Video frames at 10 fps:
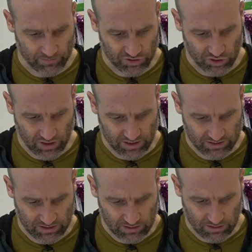
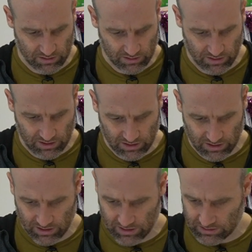just
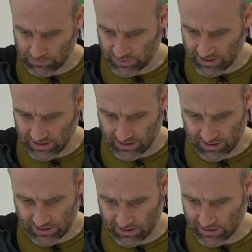this bit
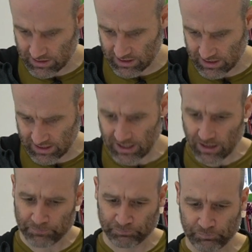
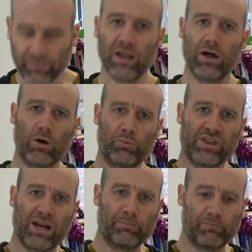here. I'll
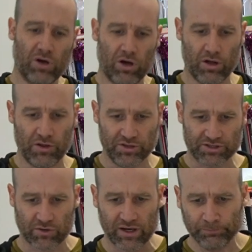put that up on the
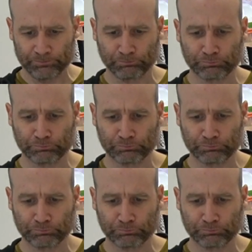screen.